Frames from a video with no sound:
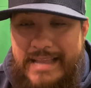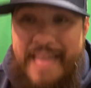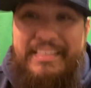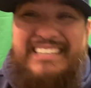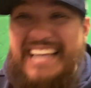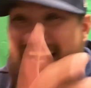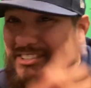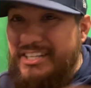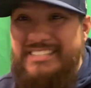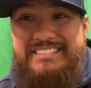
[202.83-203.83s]
And this
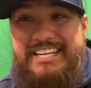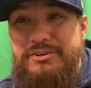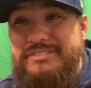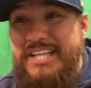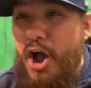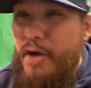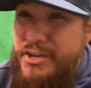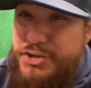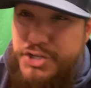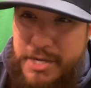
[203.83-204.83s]
guy's gonna sit here and say all
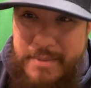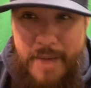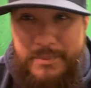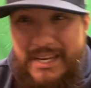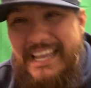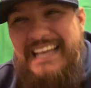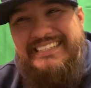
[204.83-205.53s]
this shit about me,